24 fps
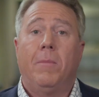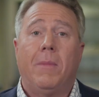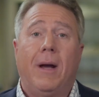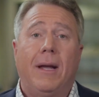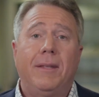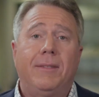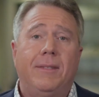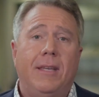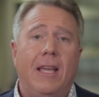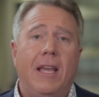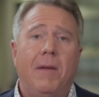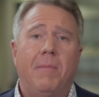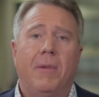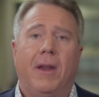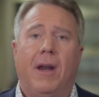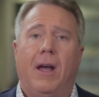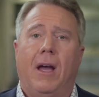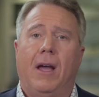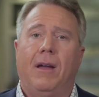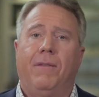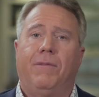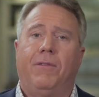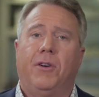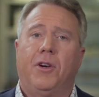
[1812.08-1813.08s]
my team and
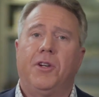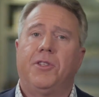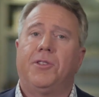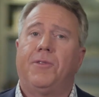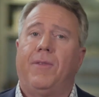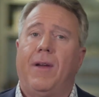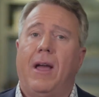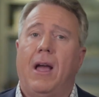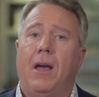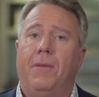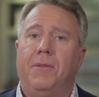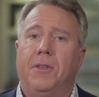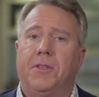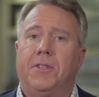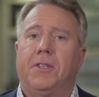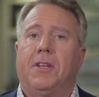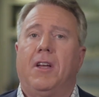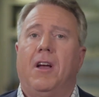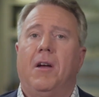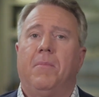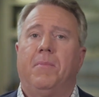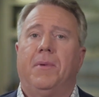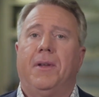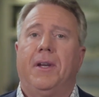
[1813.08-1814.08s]
I first found this
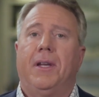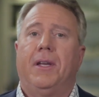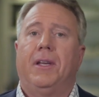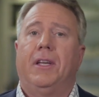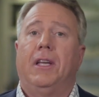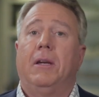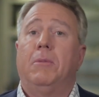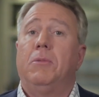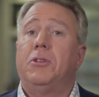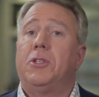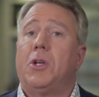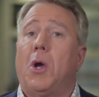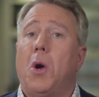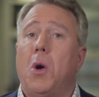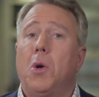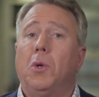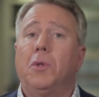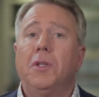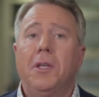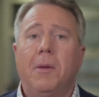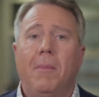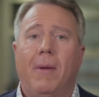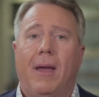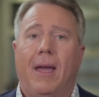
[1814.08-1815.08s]
company, it was
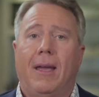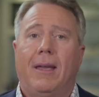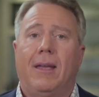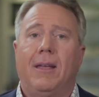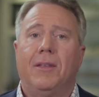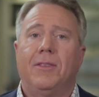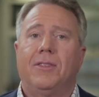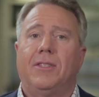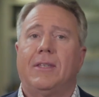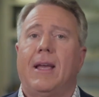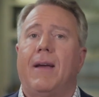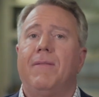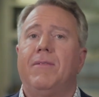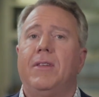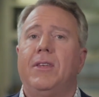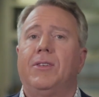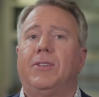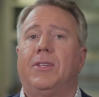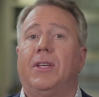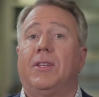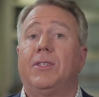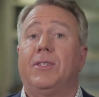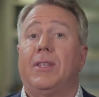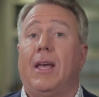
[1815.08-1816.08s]
only making
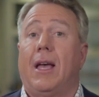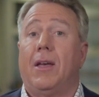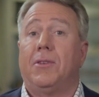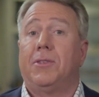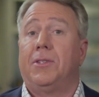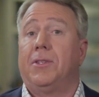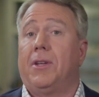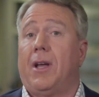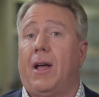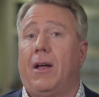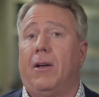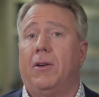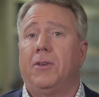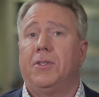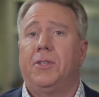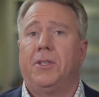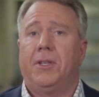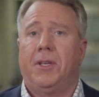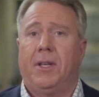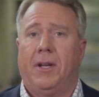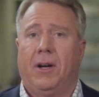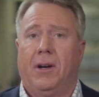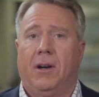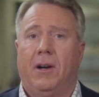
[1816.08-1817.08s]
$76,000 a
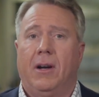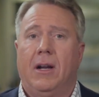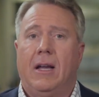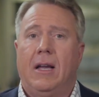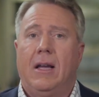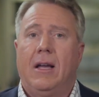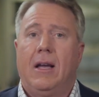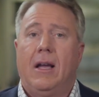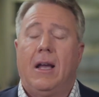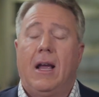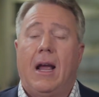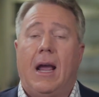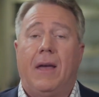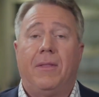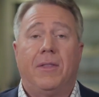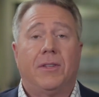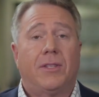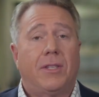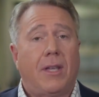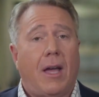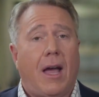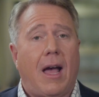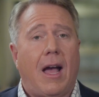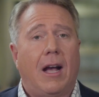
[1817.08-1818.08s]
year, and the
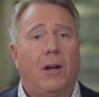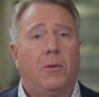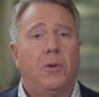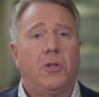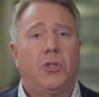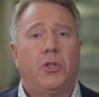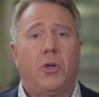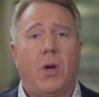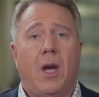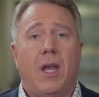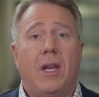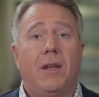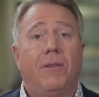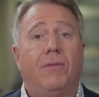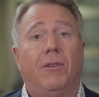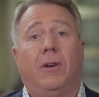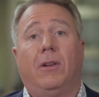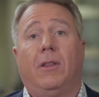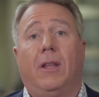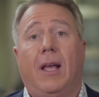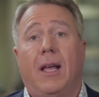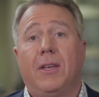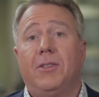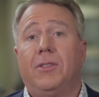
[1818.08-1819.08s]
stock was trading
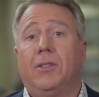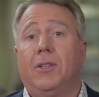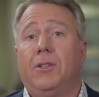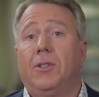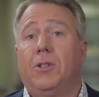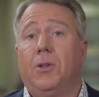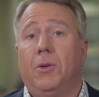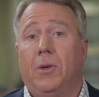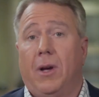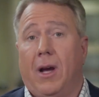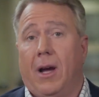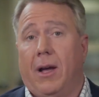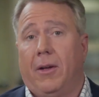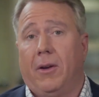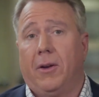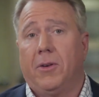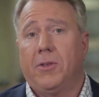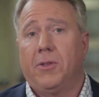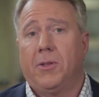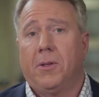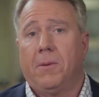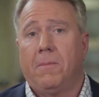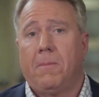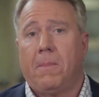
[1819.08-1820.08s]
for less than
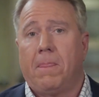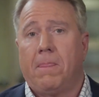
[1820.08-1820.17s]
$2.